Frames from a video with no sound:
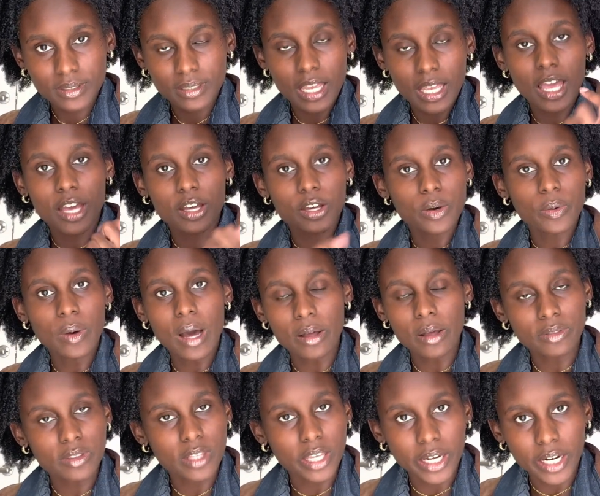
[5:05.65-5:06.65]
And go
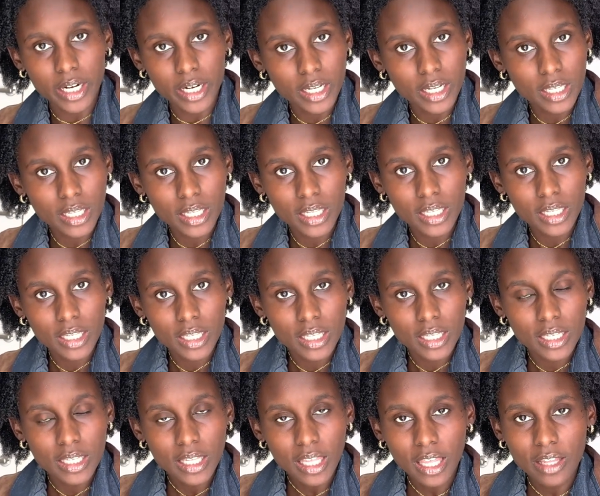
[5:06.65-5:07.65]
out there
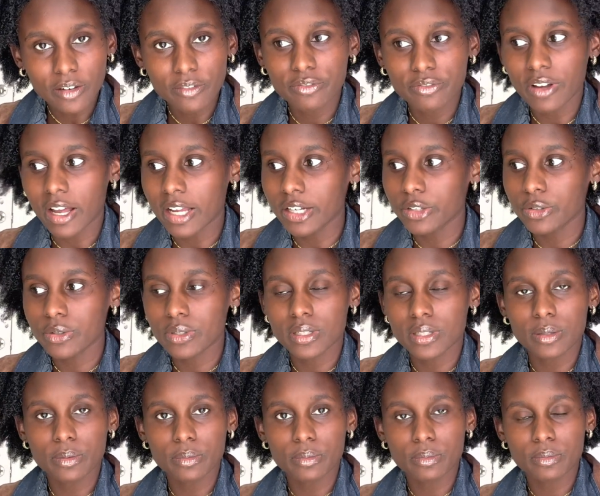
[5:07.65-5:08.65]
and find you
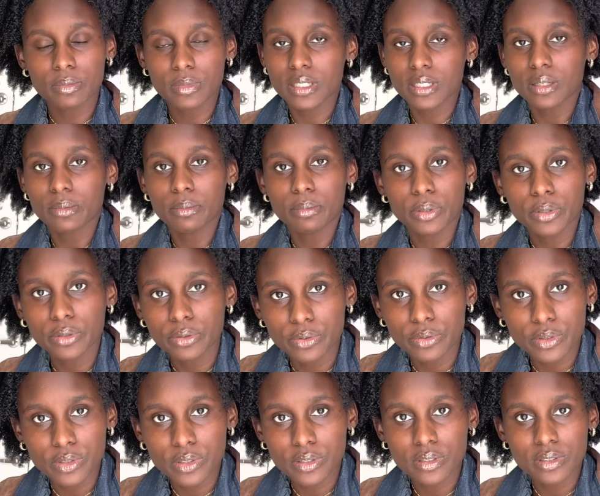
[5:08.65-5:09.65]
some
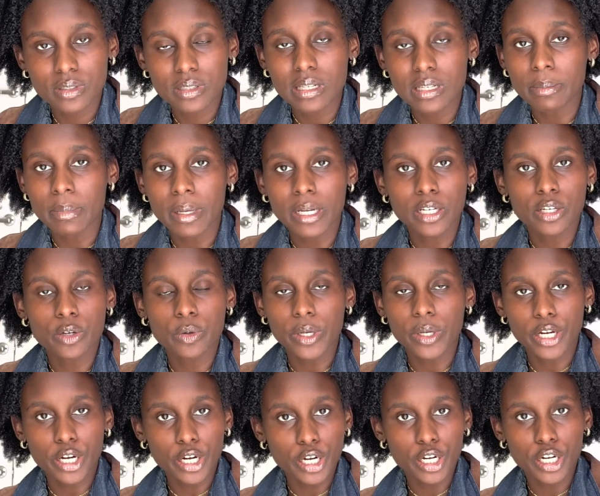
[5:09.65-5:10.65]
booze, somebody
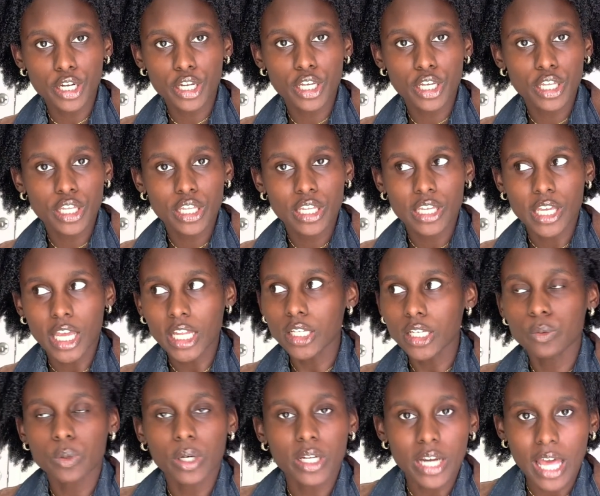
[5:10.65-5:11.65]
queer.
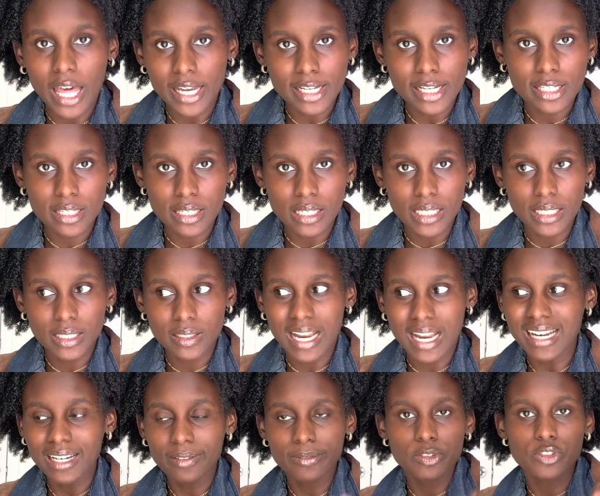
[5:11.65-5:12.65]
Anyone, honestly,
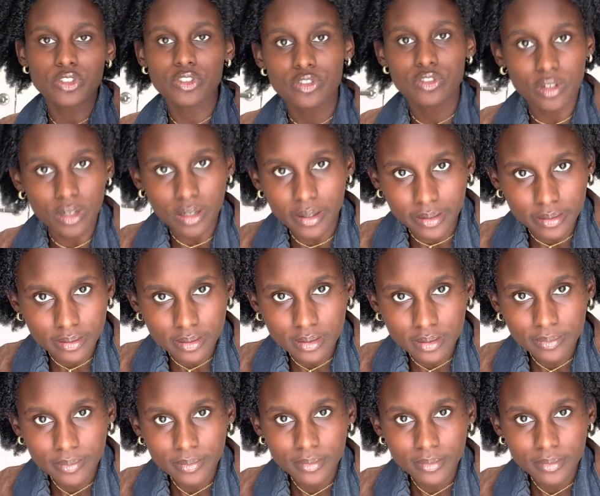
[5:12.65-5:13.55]
not even just gross.